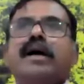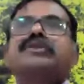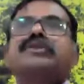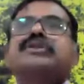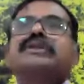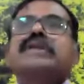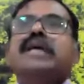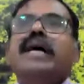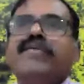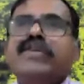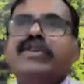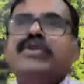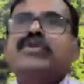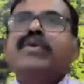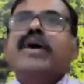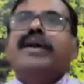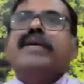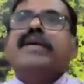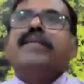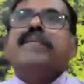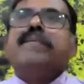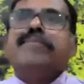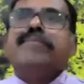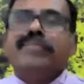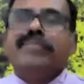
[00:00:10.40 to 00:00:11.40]
Sa vidwan.
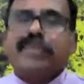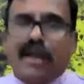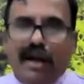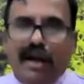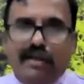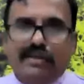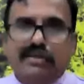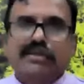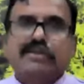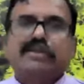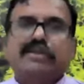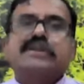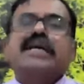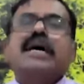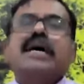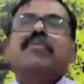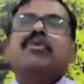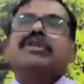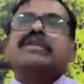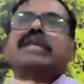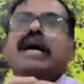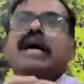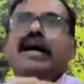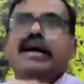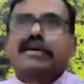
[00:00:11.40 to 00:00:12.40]
Sa
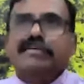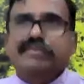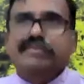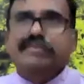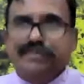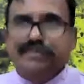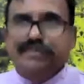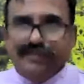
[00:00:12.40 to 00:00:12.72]
muktaha.